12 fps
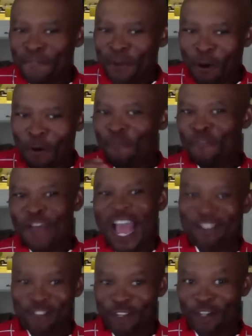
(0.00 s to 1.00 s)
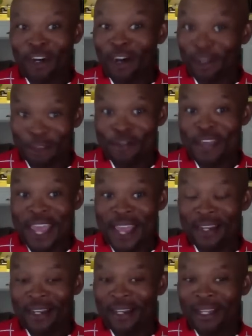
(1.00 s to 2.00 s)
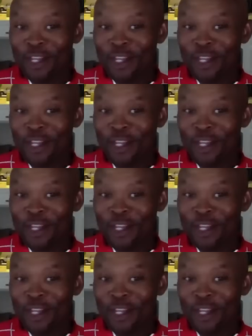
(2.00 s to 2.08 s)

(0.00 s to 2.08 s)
go faster other than